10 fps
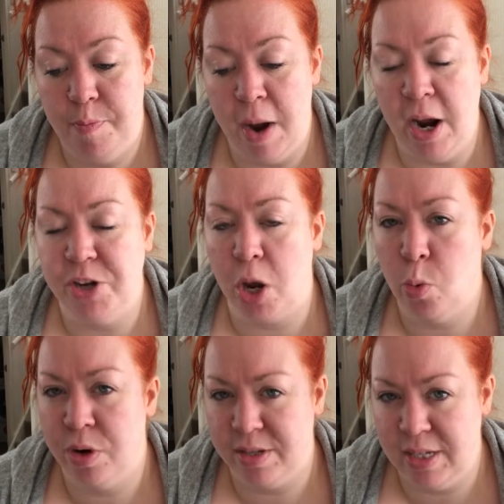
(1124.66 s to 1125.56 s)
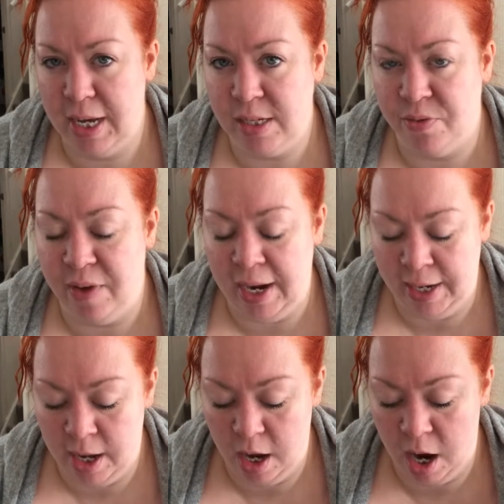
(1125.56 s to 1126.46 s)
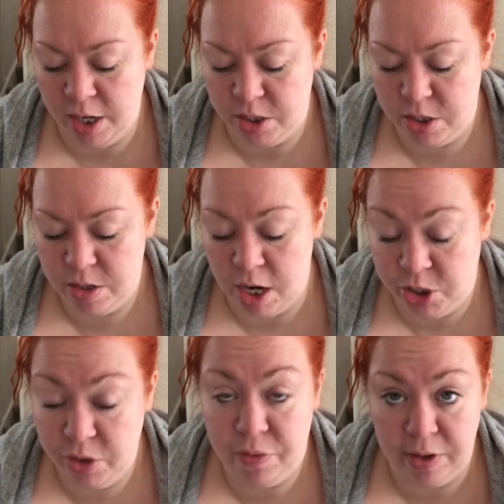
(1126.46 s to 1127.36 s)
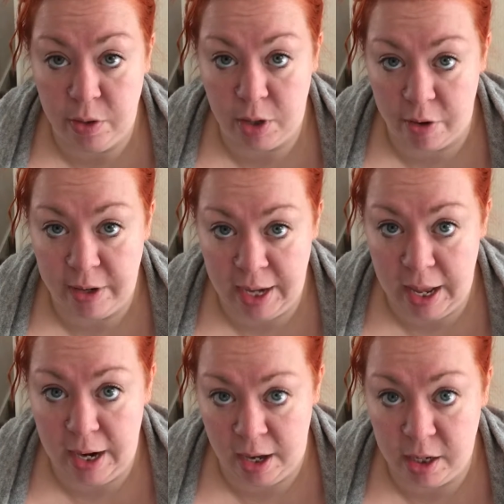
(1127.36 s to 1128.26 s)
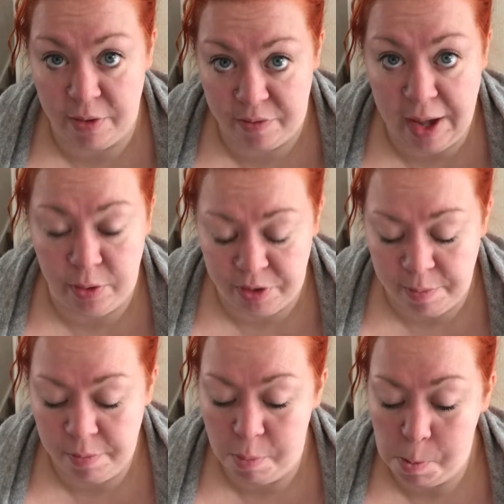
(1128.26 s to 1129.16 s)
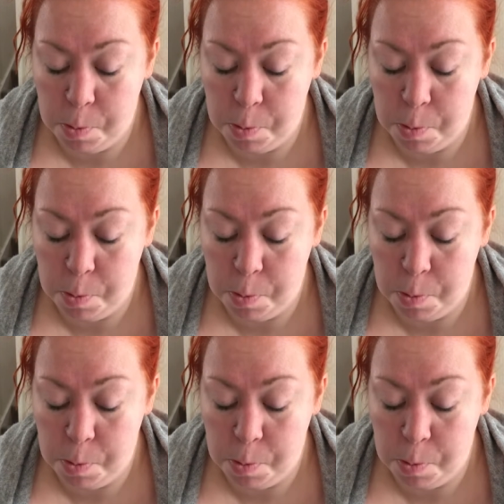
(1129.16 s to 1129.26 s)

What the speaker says: But I don't want to see it as a failure. I do feel currently like I failed them.